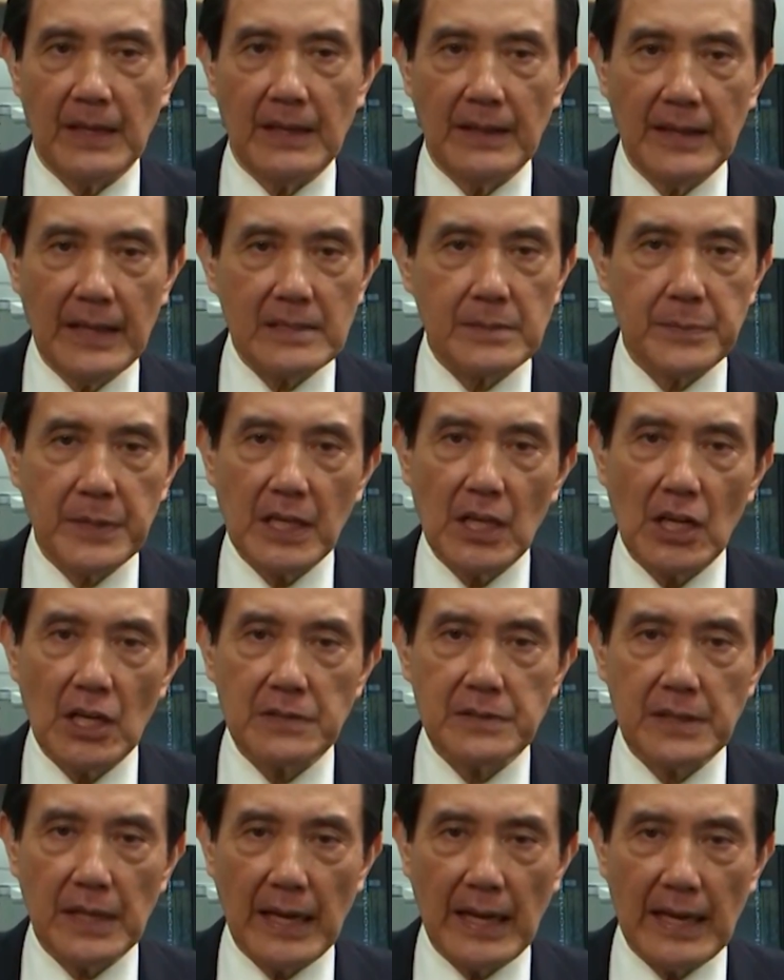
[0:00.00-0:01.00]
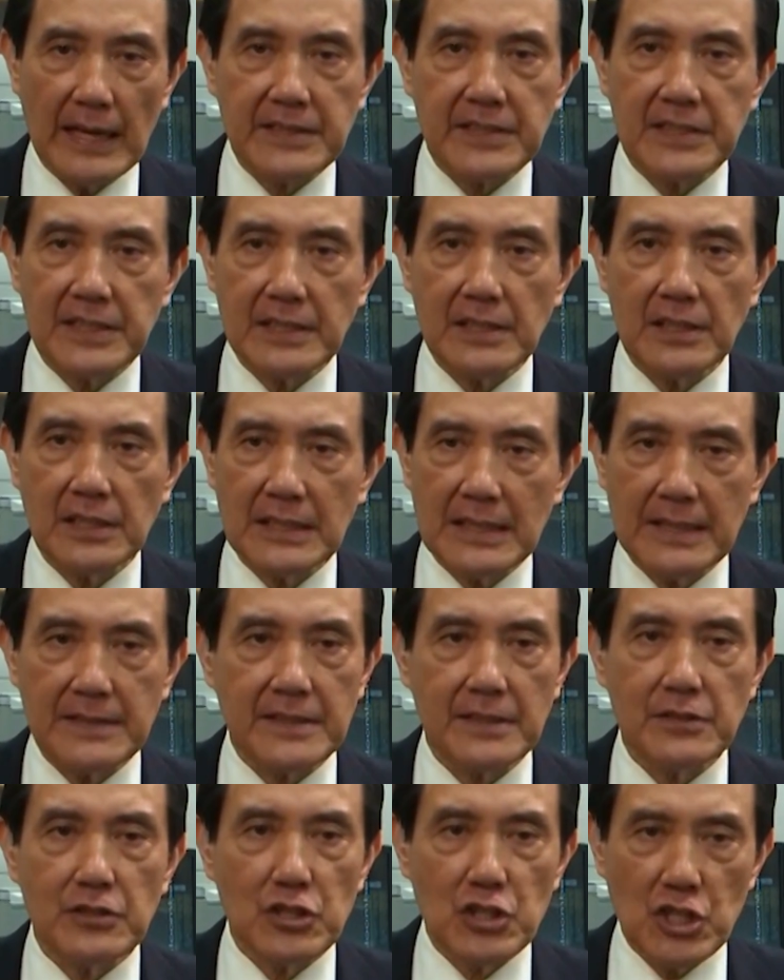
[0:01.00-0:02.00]
That's because elite
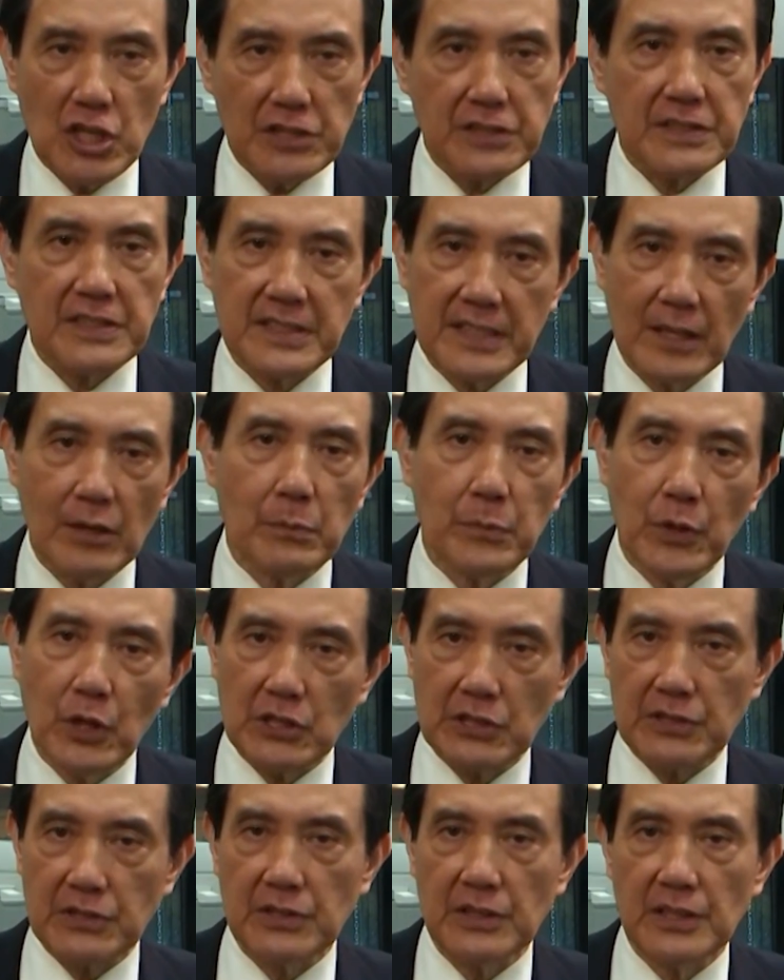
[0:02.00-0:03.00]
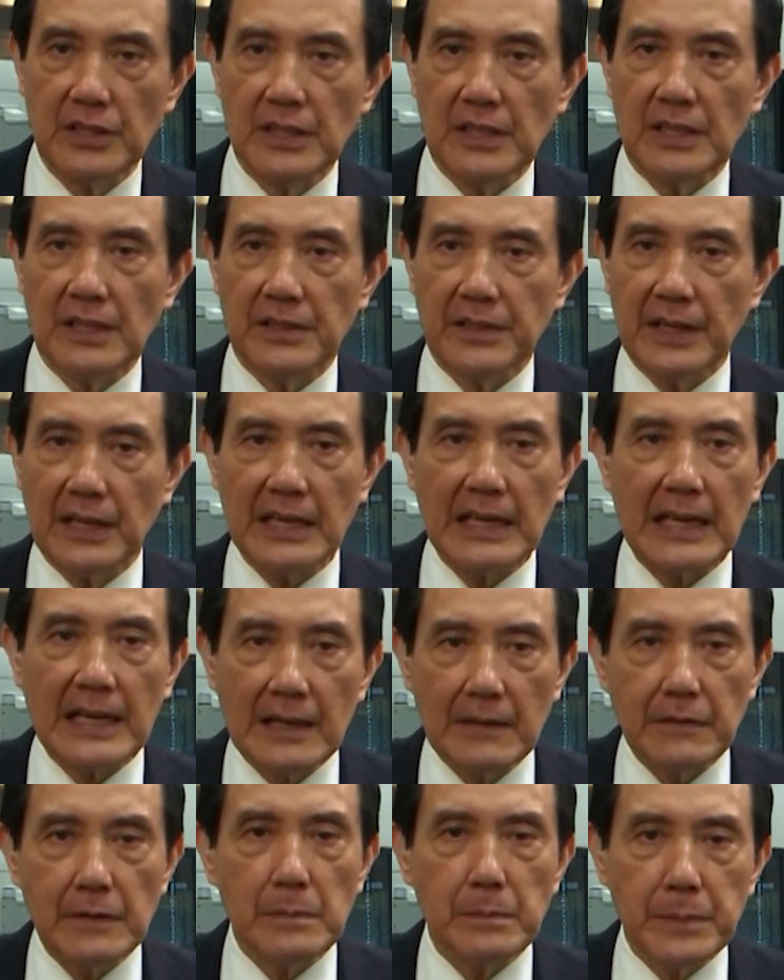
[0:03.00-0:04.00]
doesn't just sell books, they are
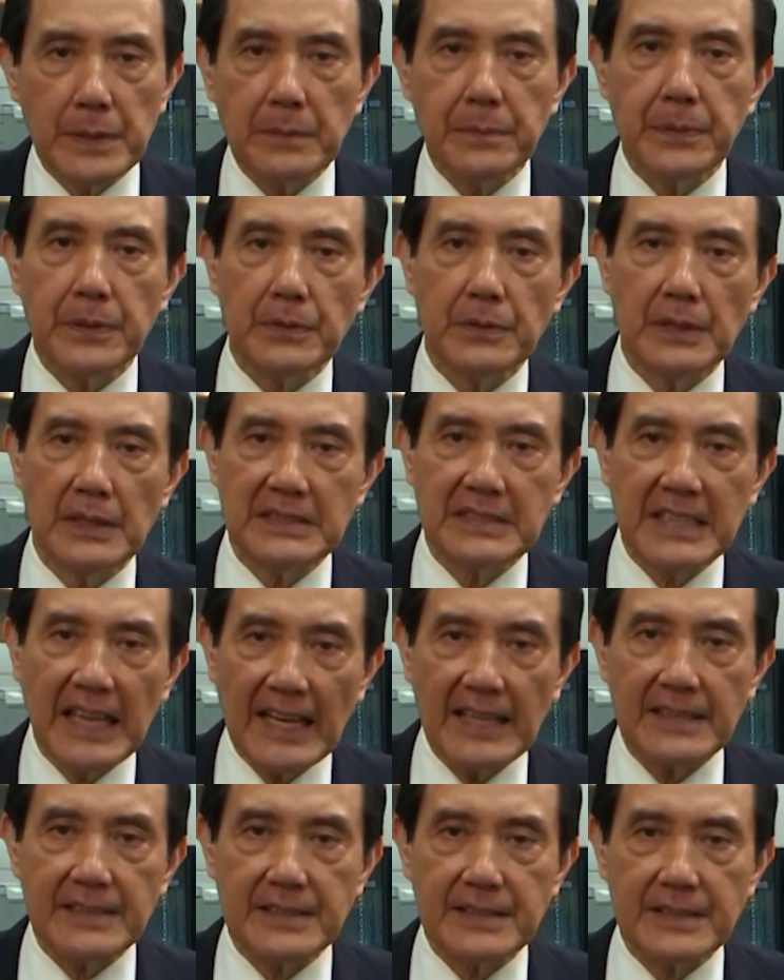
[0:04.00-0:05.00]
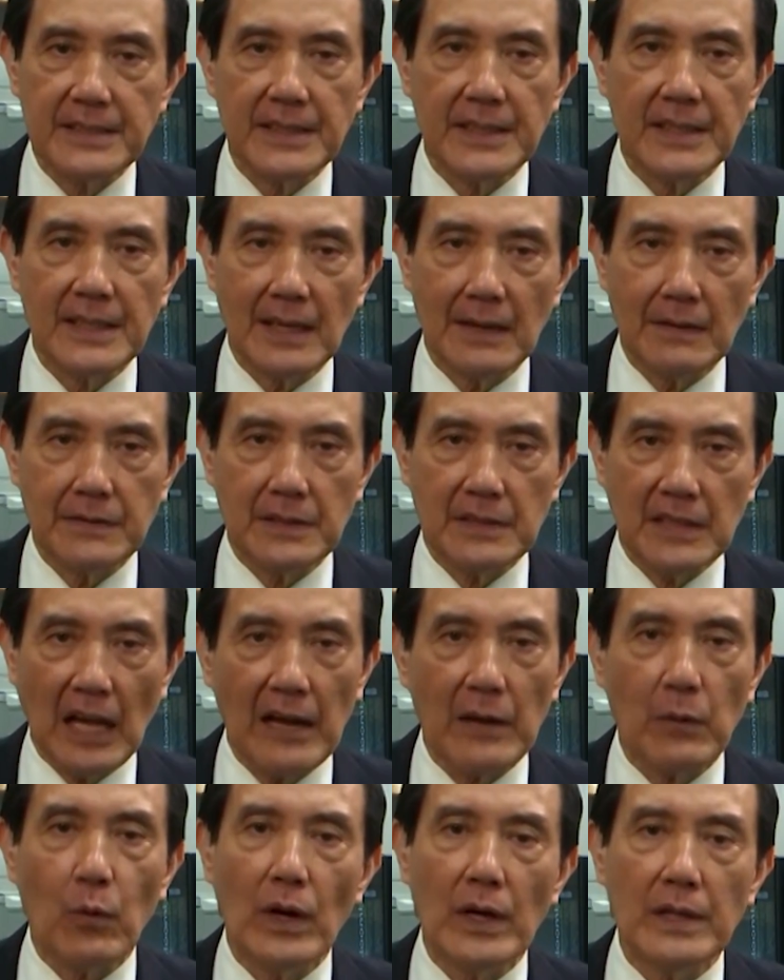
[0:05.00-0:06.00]
giving people a taste of the
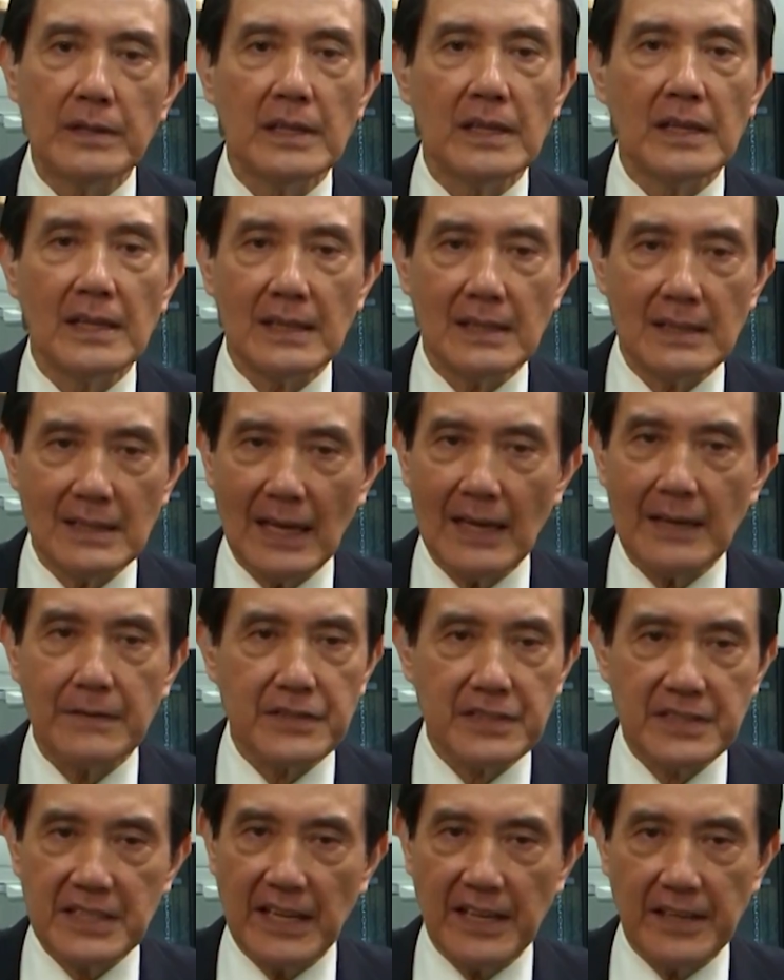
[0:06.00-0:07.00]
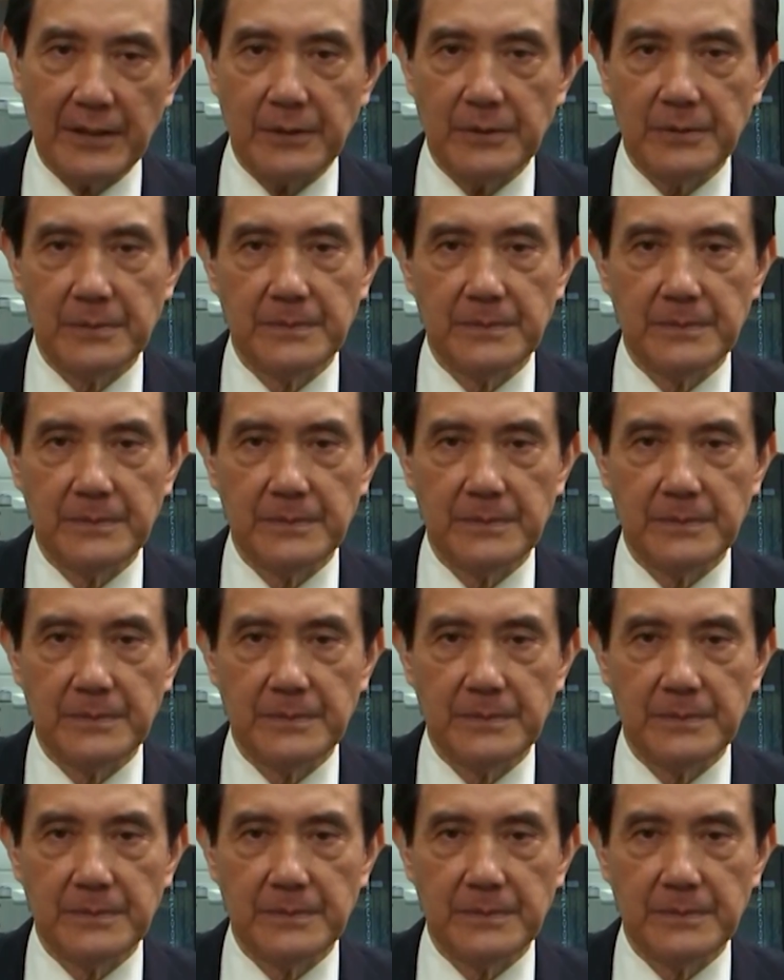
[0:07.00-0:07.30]
Taiwan lifestyle.